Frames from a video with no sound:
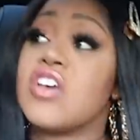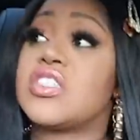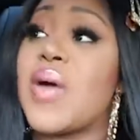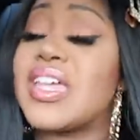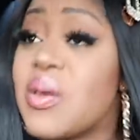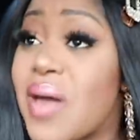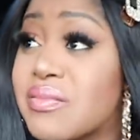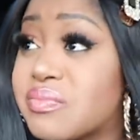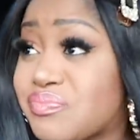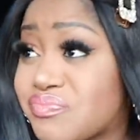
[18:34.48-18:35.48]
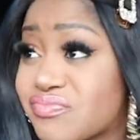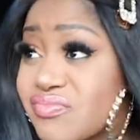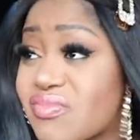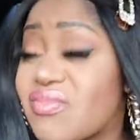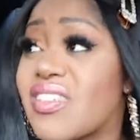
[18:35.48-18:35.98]
So anyway,
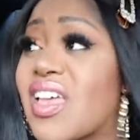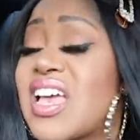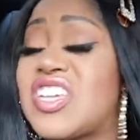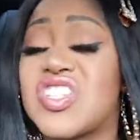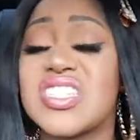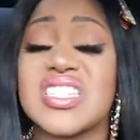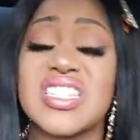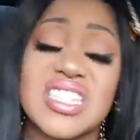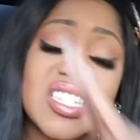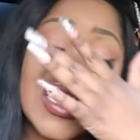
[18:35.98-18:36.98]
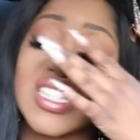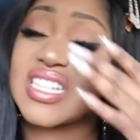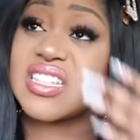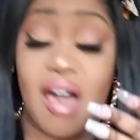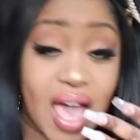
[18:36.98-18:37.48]
it's just
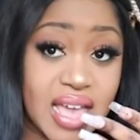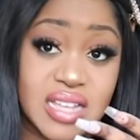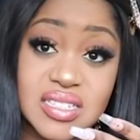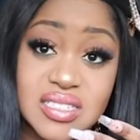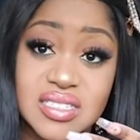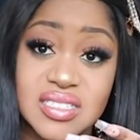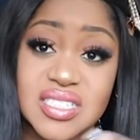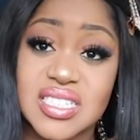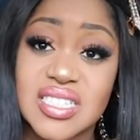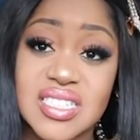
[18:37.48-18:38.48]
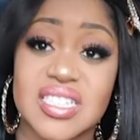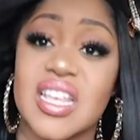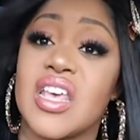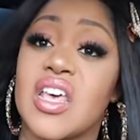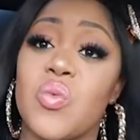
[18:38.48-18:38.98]
this guy just
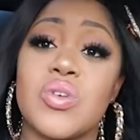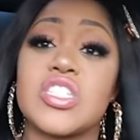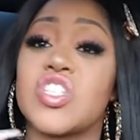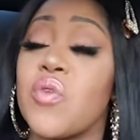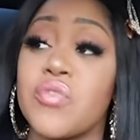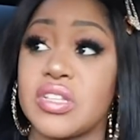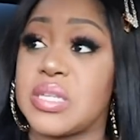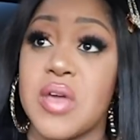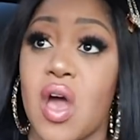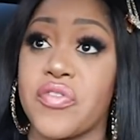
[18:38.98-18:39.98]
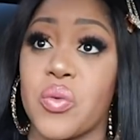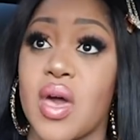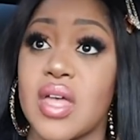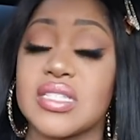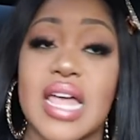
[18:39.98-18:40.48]
was so rude to me
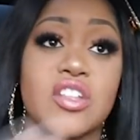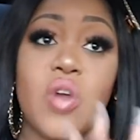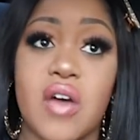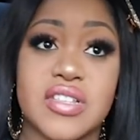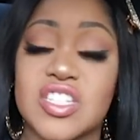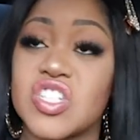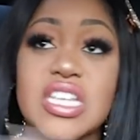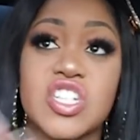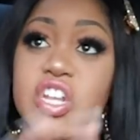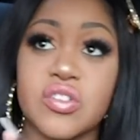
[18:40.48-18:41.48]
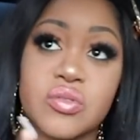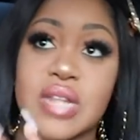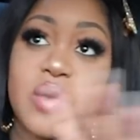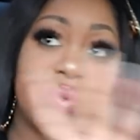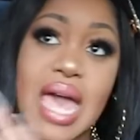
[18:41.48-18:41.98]
afterwards. Like, not after, just in general,
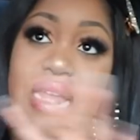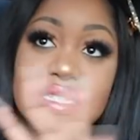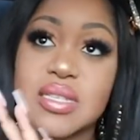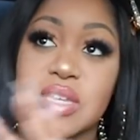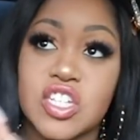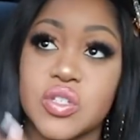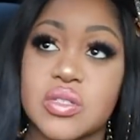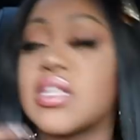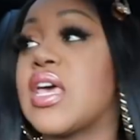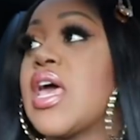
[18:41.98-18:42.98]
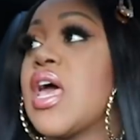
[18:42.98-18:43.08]
like, we had some issues.